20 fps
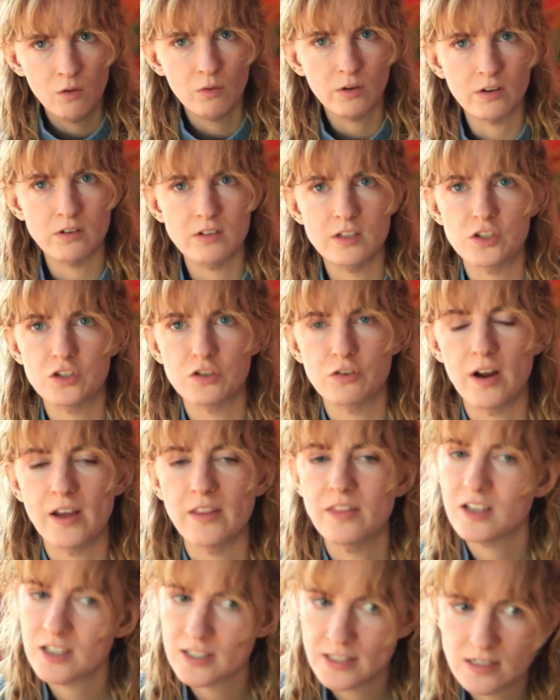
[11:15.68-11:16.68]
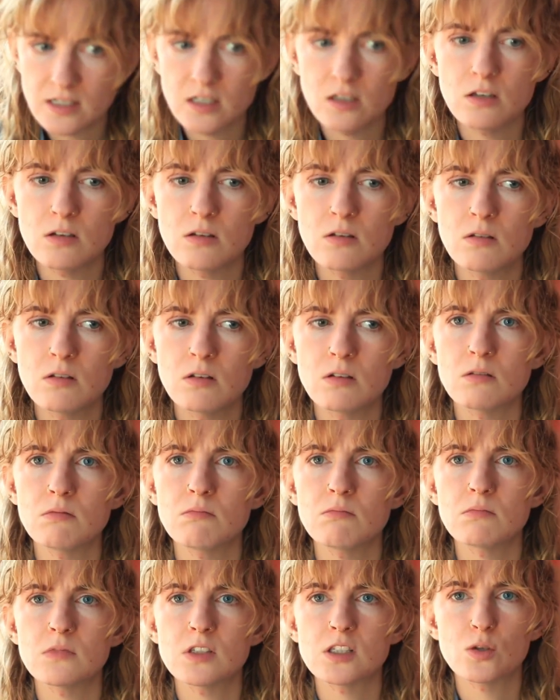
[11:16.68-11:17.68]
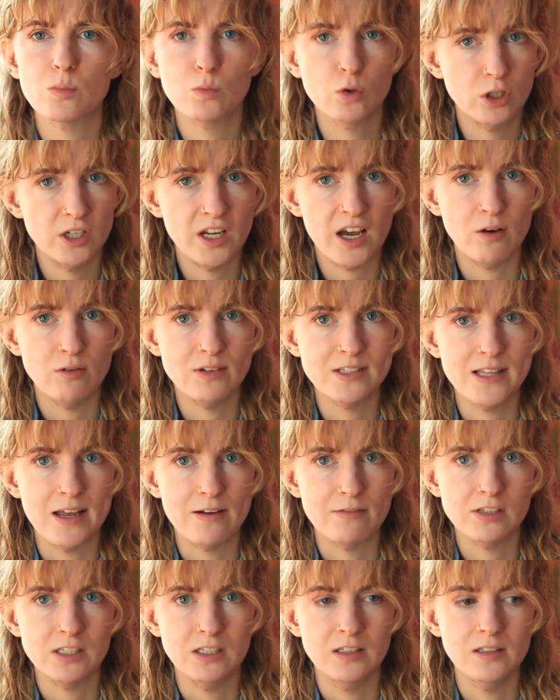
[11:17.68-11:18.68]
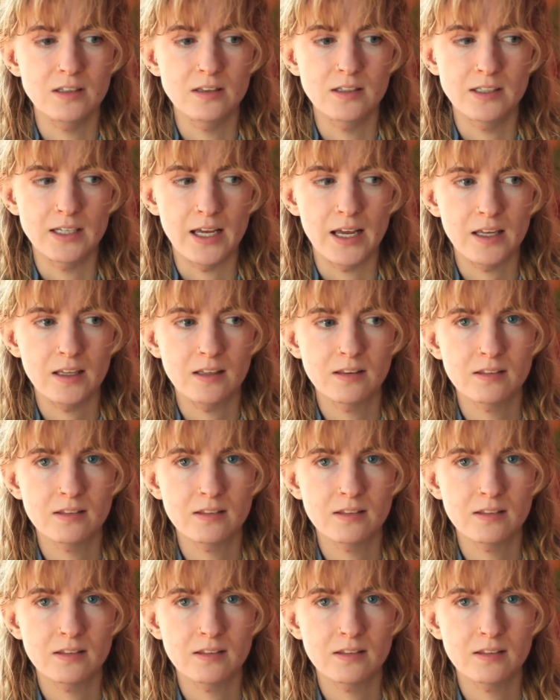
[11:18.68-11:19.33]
There's still some good hours left in the day.